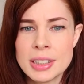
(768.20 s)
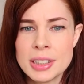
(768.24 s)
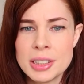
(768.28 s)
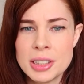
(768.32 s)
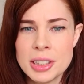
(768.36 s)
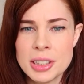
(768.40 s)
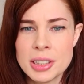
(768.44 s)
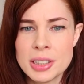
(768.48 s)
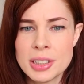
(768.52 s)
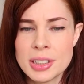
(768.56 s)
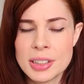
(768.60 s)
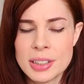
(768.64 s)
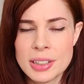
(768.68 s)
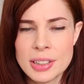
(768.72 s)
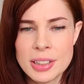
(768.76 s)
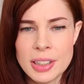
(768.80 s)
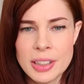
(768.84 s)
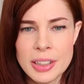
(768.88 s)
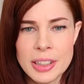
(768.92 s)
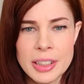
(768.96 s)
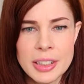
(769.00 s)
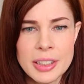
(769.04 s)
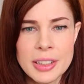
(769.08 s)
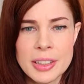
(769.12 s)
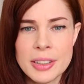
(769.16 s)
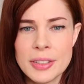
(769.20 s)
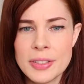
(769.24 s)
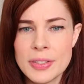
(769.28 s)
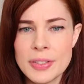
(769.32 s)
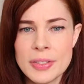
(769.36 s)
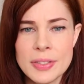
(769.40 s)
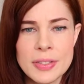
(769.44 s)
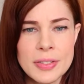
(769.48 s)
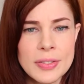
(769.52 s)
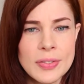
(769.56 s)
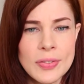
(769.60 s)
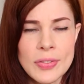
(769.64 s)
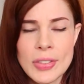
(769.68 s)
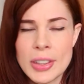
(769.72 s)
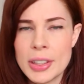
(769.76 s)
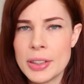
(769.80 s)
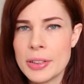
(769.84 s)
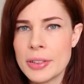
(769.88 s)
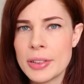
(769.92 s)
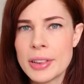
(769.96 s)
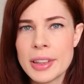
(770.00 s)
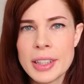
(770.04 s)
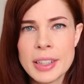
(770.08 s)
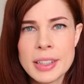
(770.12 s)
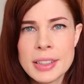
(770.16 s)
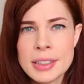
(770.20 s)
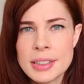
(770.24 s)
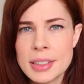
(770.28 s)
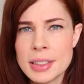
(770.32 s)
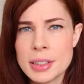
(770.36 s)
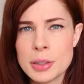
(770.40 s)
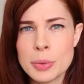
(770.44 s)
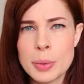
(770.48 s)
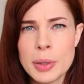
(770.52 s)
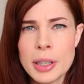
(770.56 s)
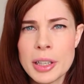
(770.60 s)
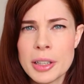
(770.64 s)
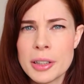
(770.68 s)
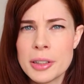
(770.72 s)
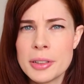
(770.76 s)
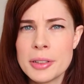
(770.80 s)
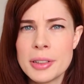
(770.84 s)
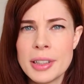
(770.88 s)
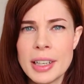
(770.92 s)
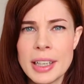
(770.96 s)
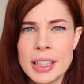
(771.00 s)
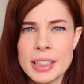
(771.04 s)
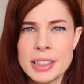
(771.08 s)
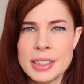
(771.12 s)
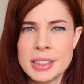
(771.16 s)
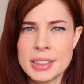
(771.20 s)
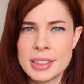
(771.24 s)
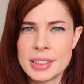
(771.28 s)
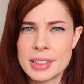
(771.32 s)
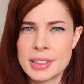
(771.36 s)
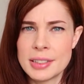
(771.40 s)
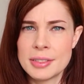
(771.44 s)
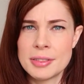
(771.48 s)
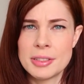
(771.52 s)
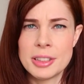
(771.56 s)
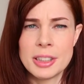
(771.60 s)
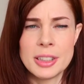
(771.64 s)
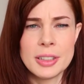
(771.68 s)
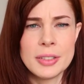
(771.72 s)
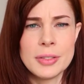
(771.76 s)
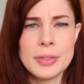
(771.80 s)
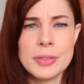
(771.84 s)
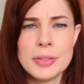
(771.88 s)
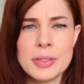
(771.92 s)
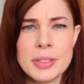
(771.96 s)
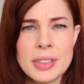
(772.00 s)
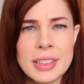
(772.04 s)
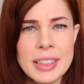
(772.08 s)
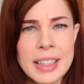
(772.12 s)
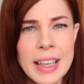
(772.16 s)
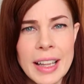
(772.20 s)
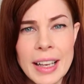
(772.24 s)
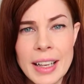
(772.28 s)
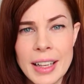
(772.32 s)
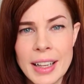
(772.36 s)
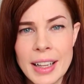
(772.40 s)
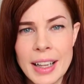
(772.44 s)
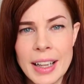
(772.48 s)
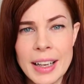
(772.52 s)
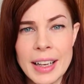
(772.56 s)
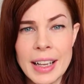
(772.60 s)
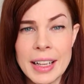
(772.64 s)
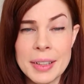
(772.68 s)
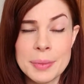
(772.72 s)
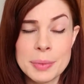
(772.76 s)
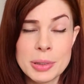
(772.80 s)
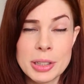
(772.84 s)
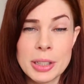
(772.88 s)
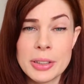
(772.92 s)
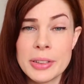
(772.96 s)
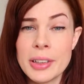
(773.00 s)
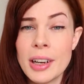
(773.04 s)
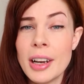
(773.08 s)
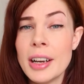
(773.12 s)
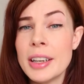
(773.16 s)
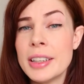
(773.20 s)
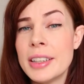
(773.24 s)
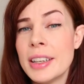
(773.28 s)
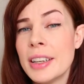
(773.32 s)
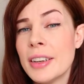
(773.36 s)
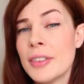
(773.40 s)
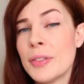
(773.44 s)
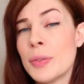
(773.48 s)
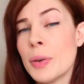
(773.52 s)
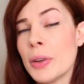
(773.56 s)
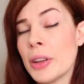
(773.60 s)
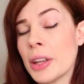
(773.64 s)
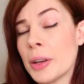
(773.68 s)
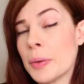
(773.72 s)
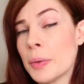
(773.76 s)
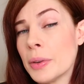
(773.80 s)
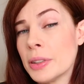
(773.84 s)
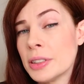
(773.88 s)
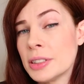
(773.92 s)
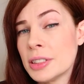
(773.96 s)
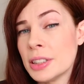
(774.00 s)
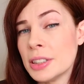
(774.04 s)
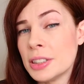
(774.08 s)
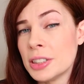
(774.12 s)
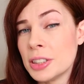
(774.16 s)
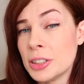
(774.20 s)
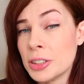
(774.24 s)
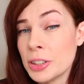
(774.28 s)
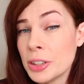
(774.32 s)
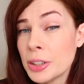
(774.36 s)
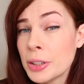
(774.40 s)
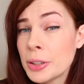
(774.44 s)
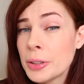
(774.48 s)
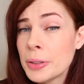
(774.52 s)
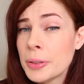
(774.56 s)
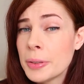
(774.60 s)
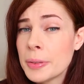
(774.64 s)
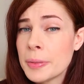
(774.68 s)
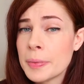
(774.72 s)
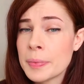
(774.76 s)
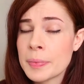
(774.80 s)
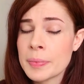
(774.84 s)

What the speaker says: just so they could feel things as well and just kind of get an absolute idea of what they wanted to do.